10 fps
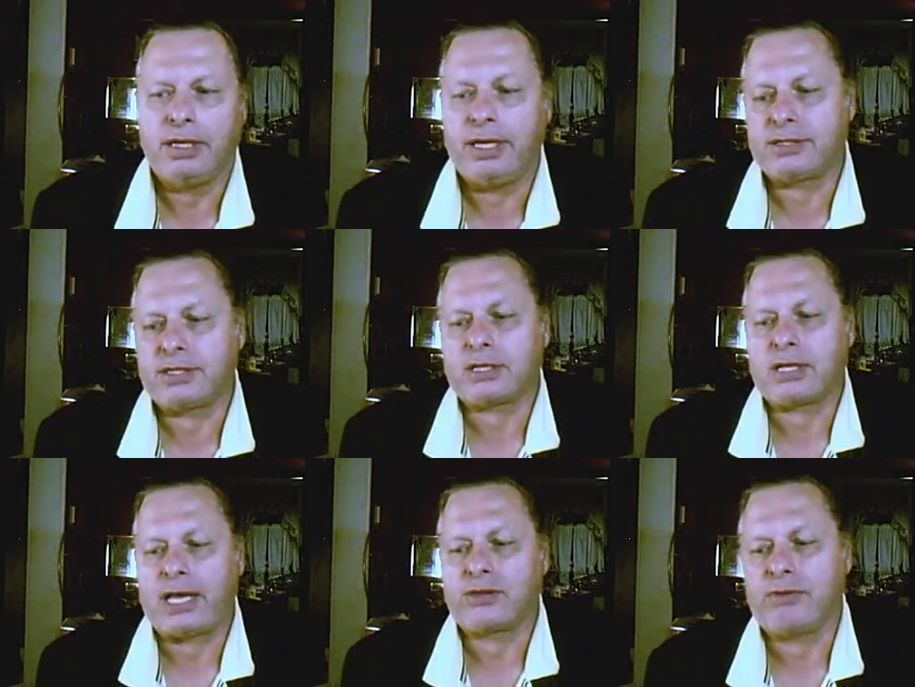It's
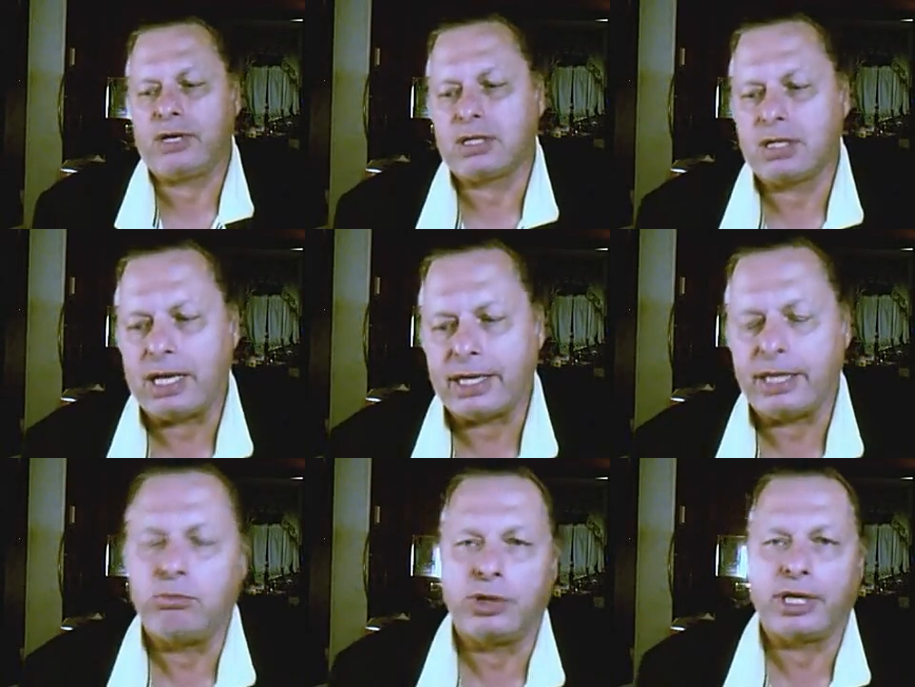like three o'clock in
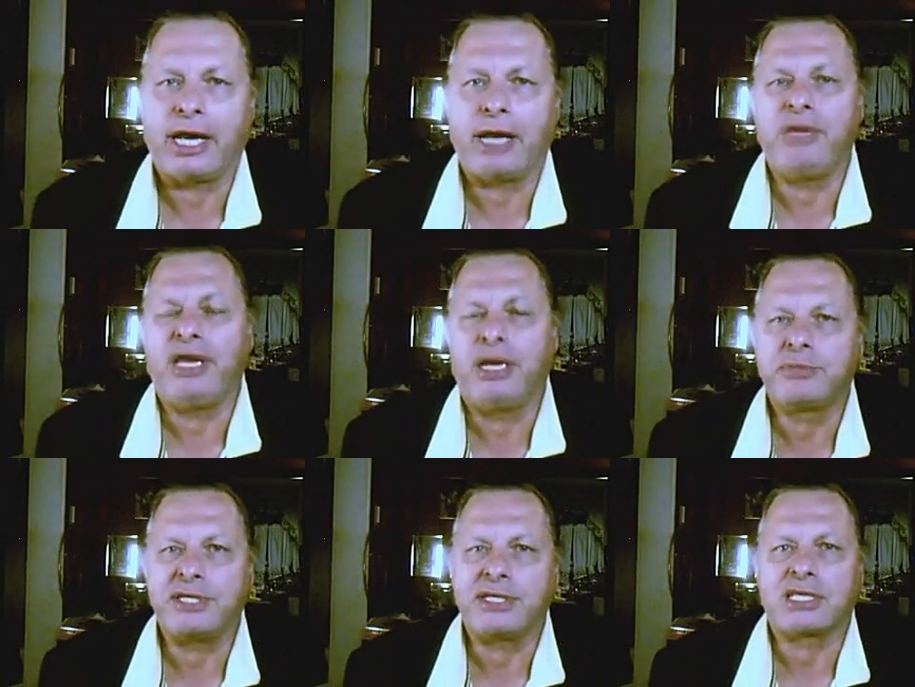the morning and I've been up
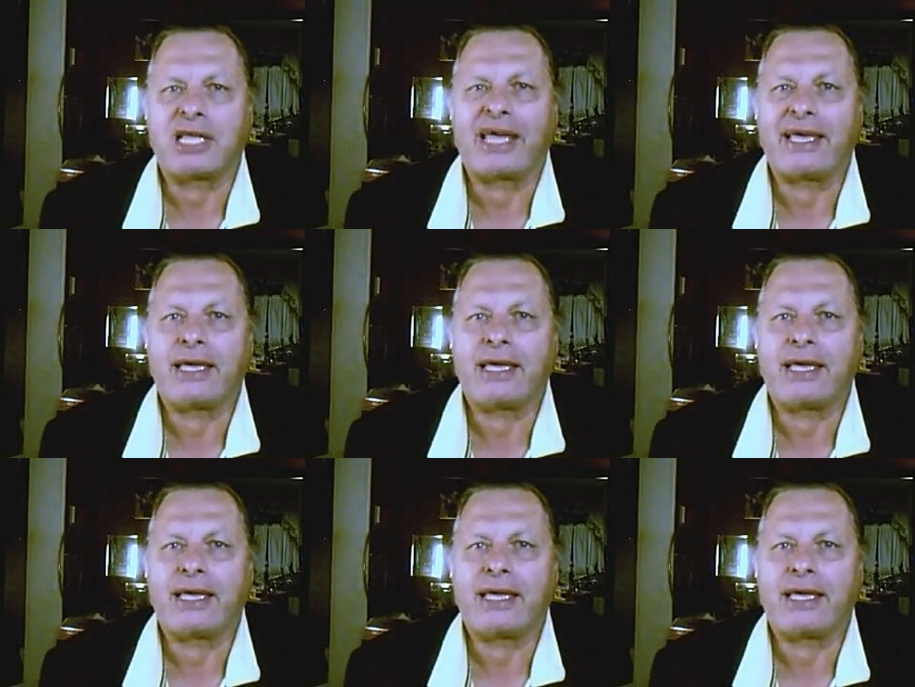since like